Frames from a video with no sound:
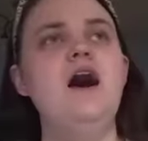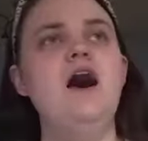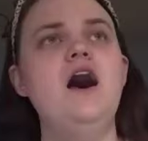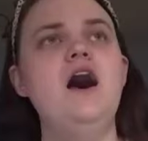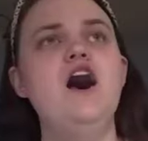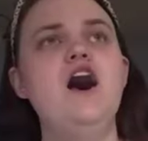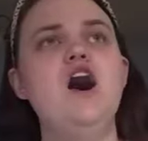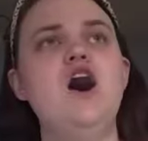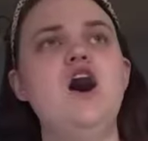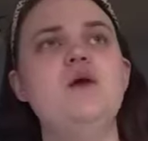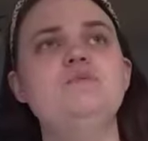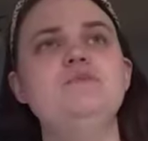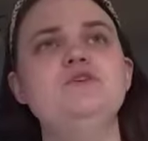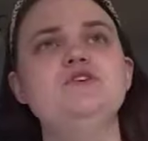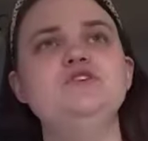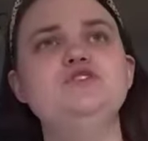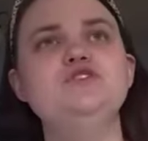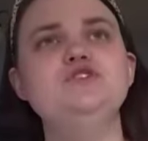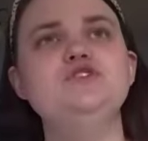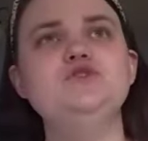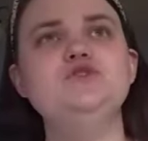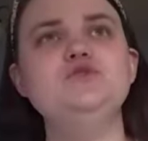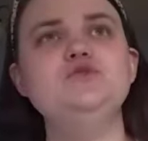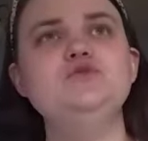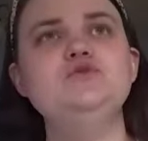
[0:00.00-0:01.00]
um,
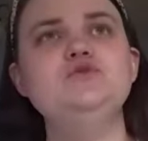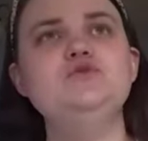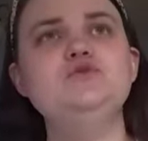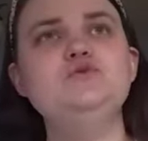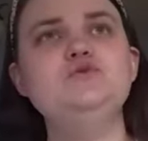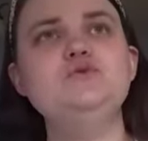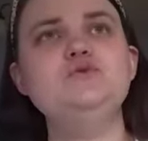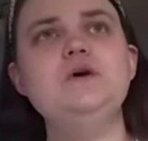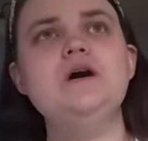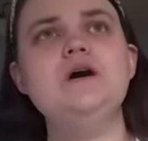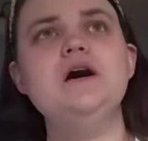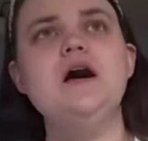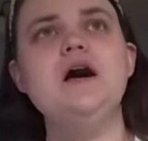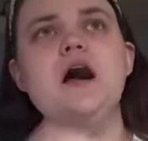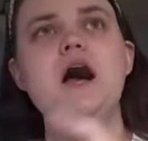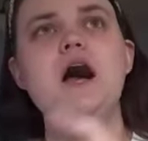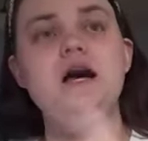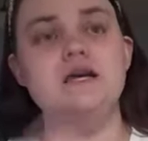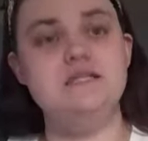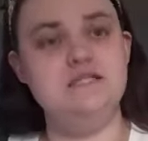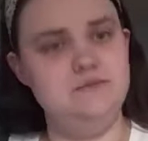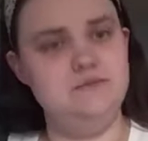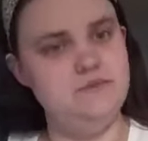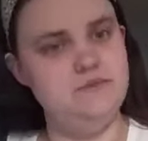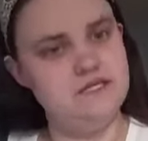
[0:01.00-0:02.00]
to
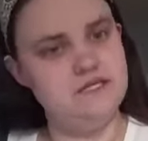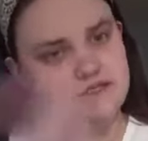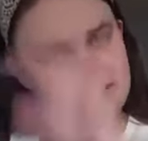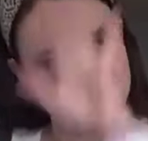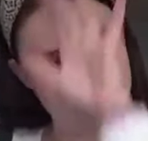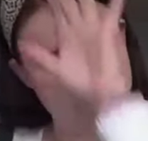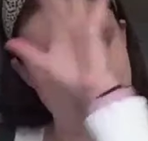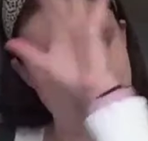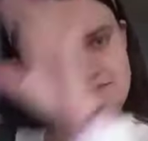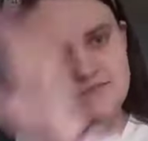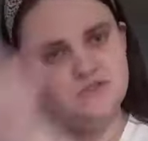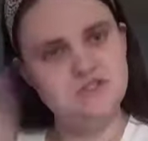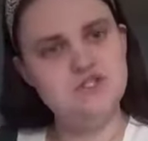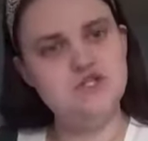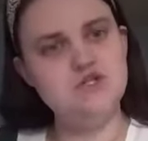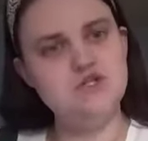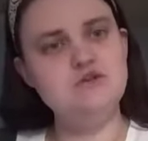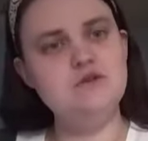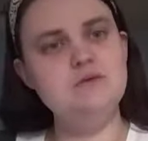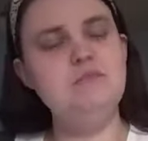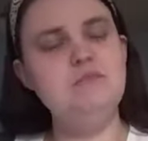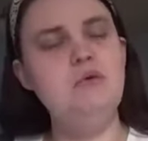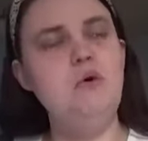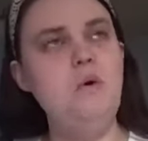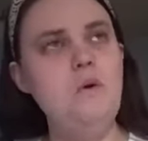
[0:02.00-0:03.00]
husband
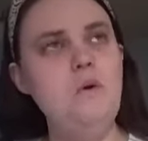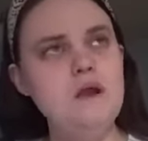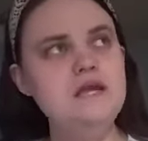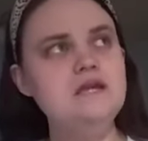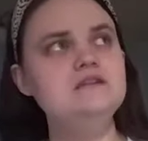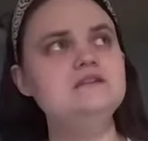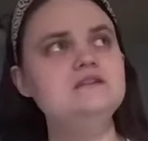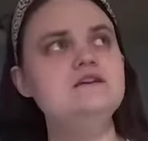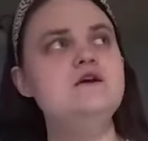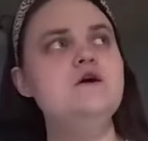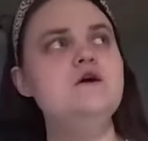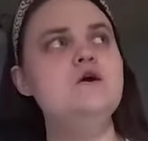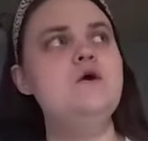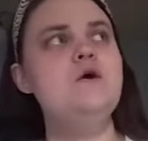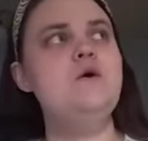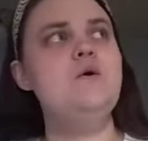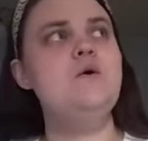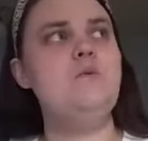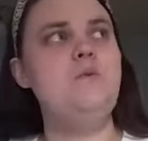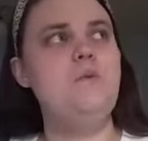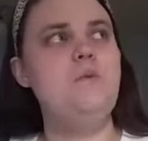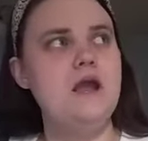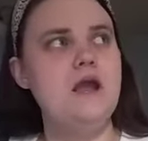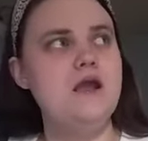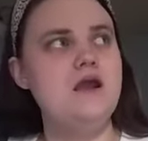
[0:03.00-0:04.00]
to the point
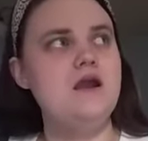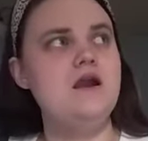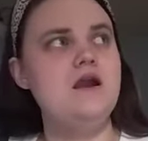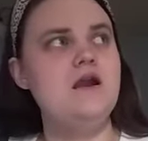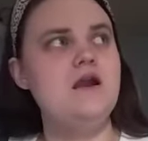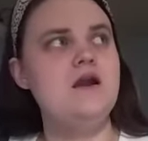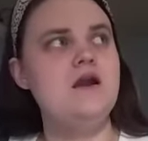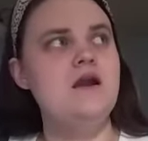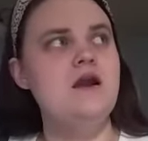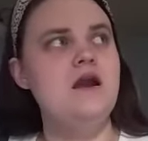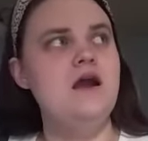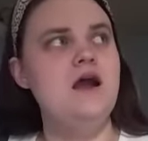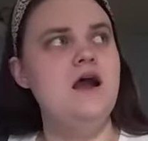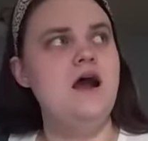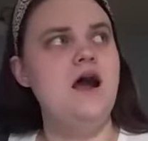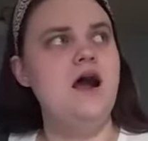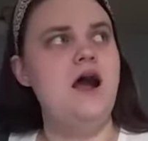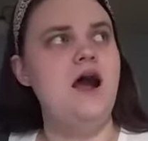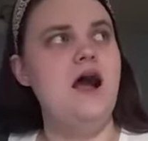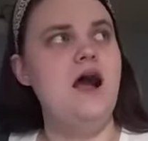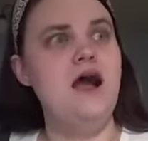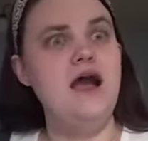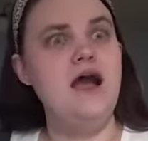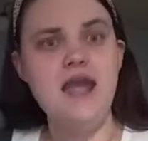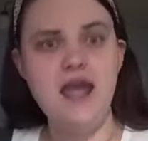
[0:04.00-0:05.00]
where
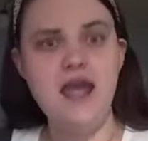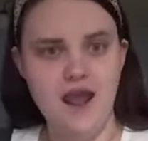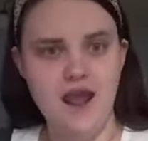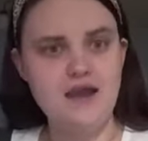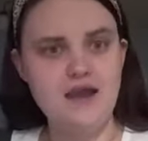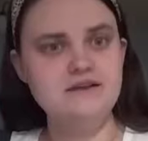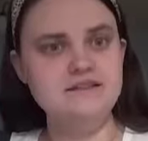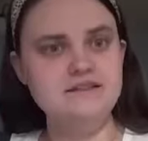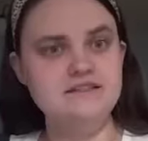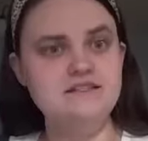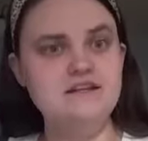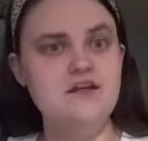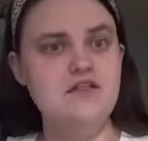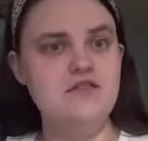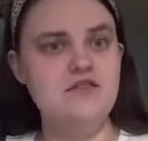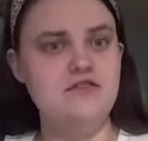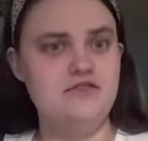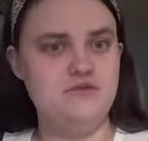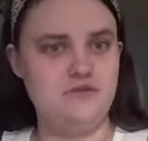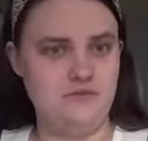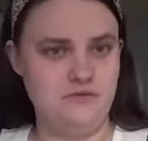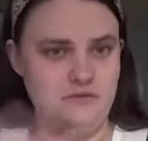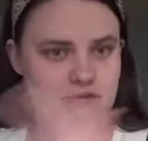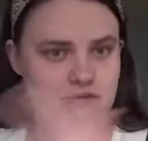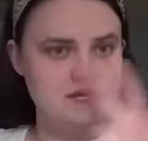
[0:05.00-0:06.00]
I asked
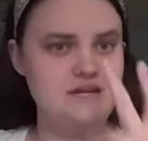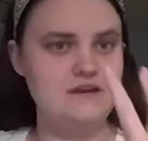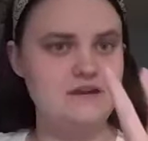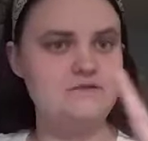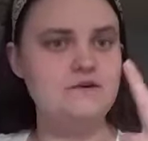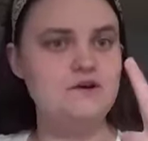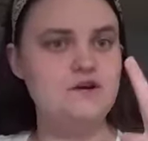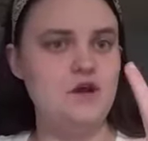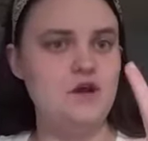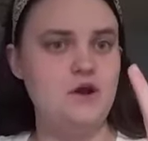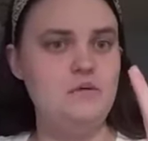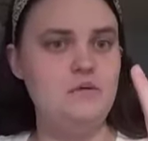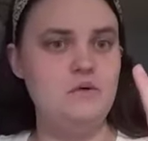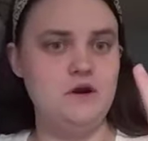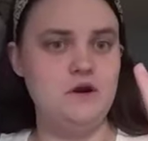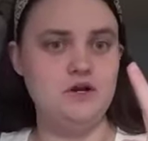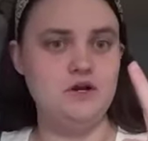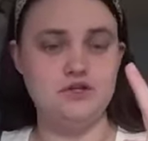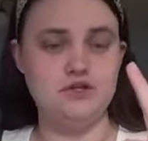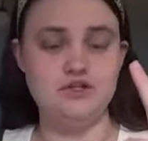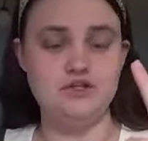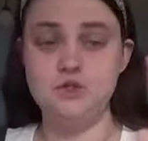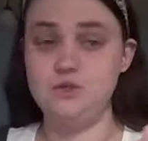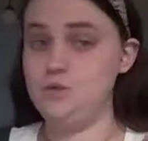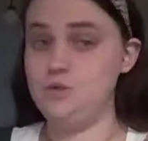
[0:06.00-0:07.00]
three different
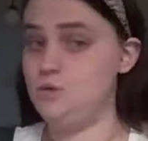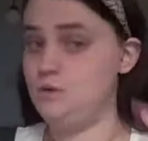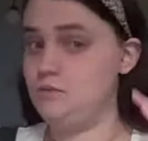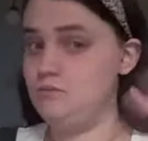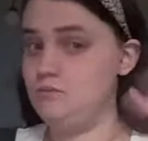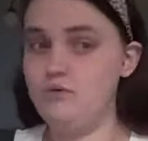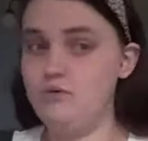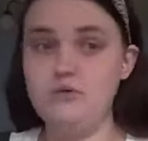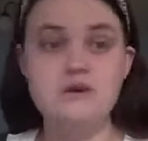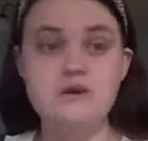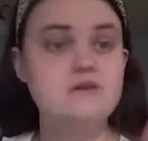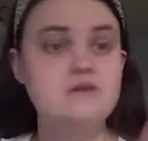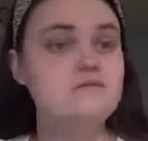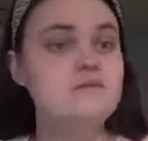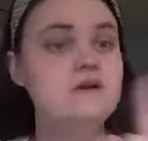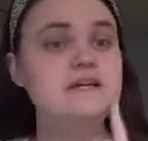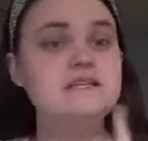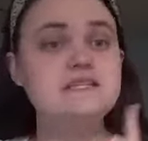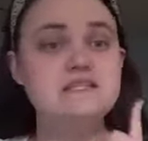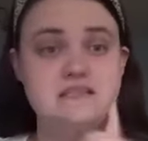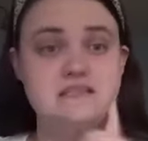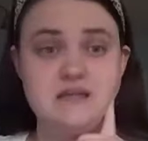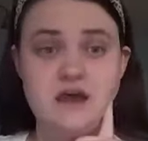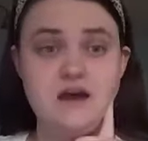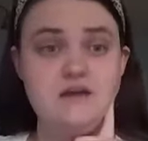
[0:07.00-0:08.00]
coworkers who were born and
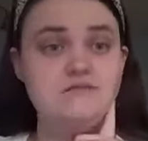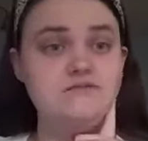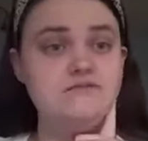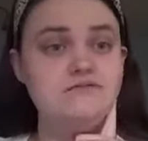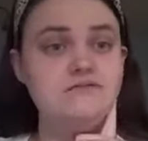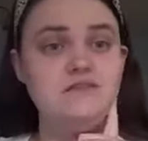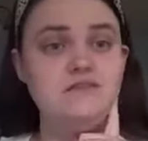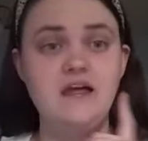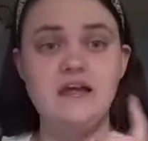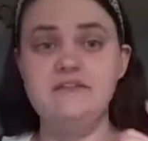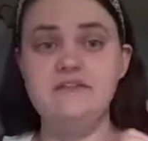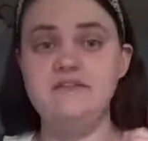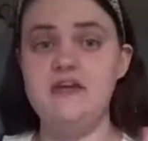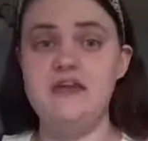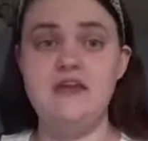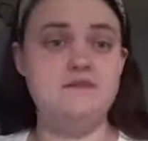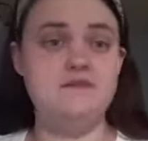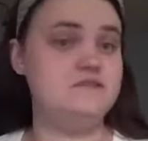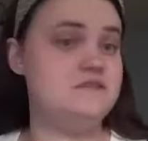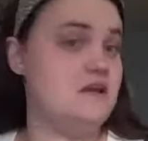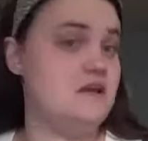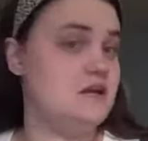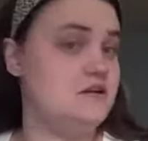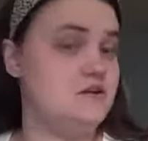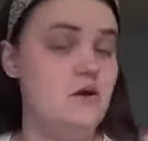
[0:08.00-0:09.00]
raised deaf, like they
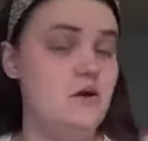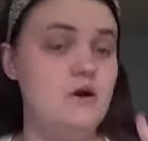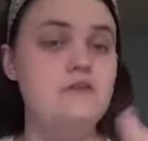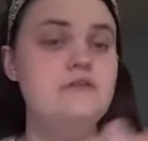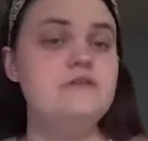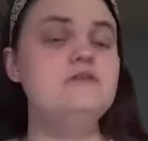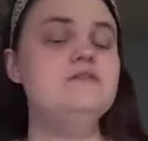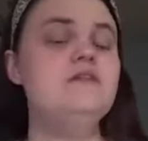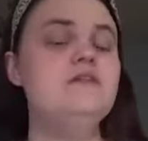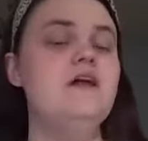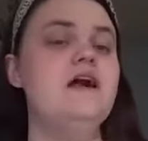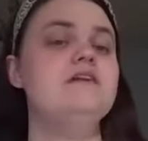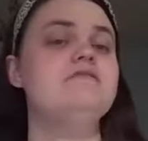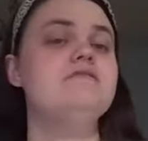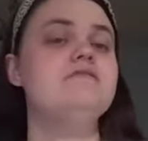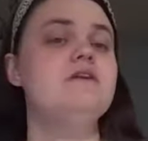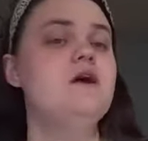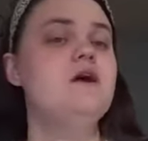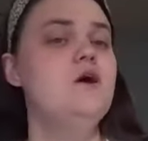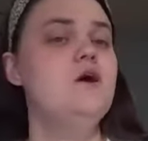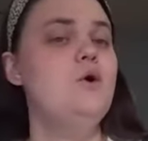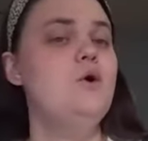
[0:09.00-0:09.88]
have signed all their life,